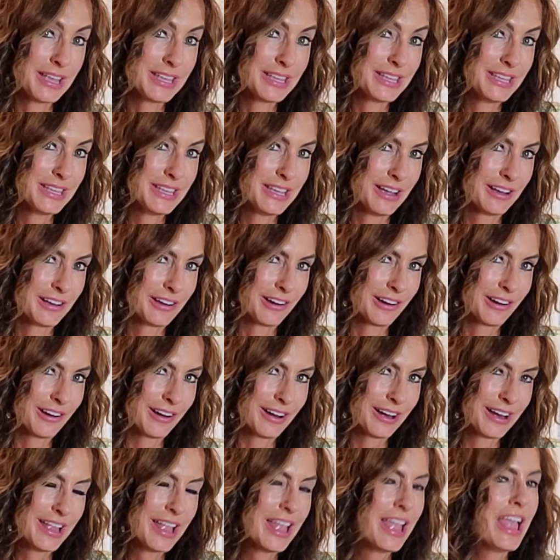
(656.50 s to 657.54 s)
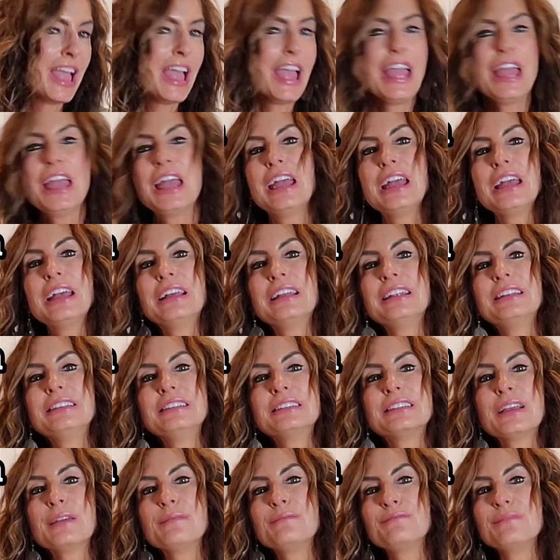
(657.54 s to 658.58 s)
younger
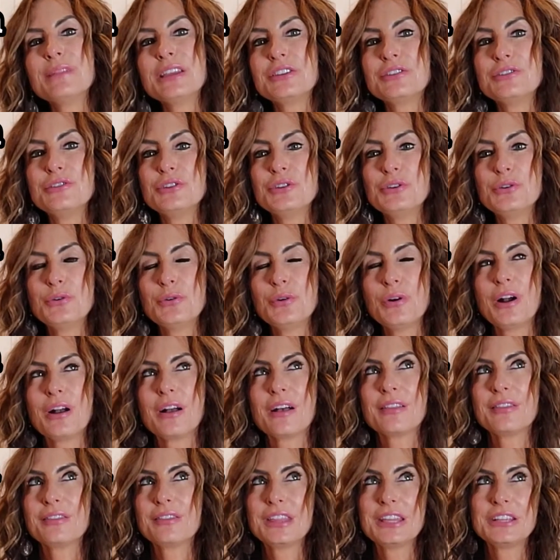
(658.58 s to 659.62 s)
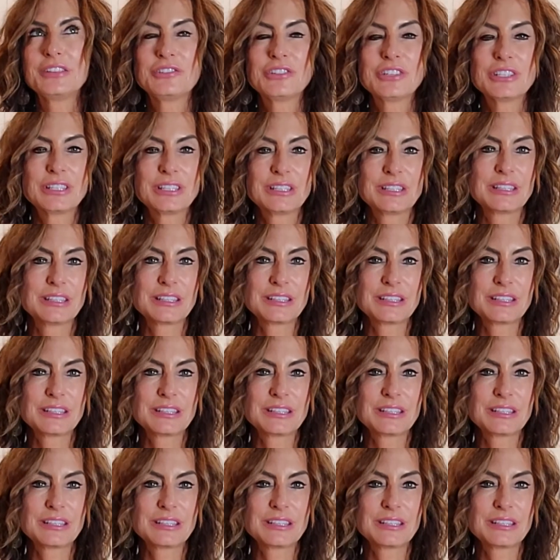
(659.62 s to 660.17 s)
and make you like just